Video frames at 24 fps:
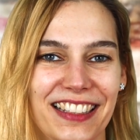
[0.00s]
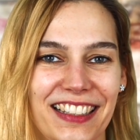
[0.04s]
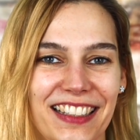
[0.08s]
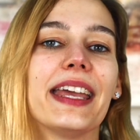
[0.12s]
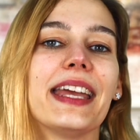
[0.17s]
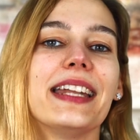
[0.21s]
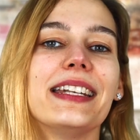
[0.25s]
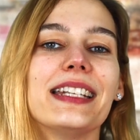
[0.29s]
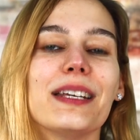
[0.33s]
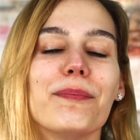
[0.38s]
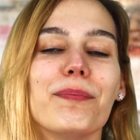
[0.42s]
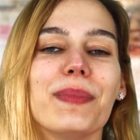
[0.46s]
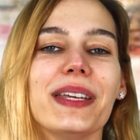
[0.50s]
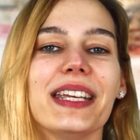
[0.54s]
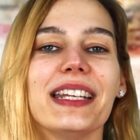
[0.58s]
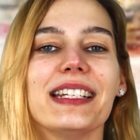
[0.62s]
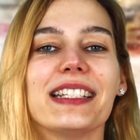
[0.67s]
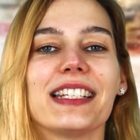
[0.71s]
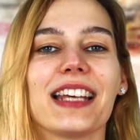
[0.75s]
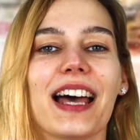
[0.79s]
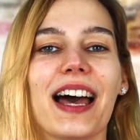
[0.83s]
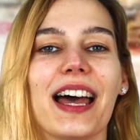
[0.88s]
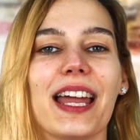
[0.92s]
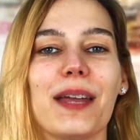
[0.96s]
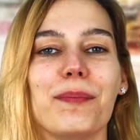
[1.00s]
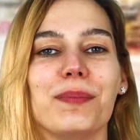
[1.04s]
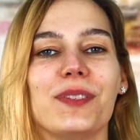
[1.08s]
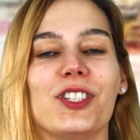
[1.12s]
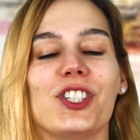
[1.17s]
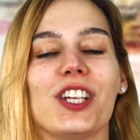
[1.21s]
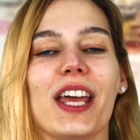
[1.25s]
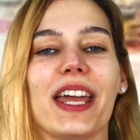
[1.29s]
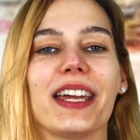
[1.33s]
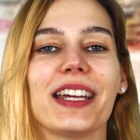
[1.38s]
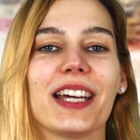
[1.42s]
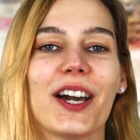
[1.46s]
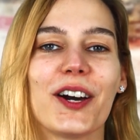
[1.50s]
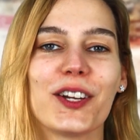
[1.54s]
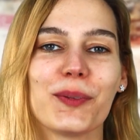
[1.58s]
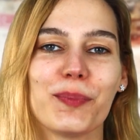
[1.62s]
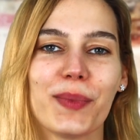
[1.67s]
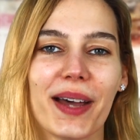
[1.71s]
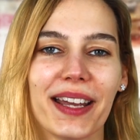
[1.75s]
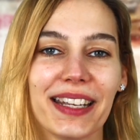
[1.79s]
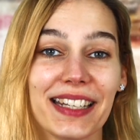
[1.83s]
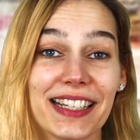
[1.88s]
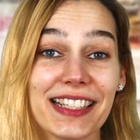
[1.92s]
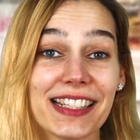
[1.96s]
In the meantime, check out
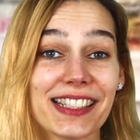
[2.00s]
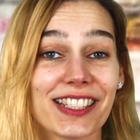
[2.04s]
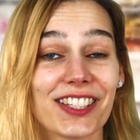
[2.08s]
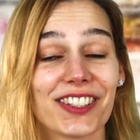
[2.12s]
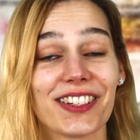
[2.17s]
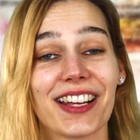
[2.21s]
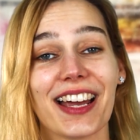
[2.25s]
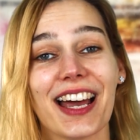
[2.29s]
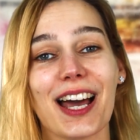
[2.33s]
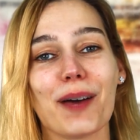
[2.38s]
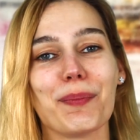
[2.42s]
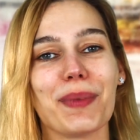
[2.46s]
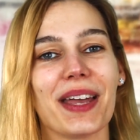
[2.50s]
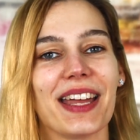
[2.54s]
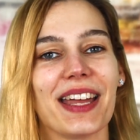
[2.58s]
my Instagram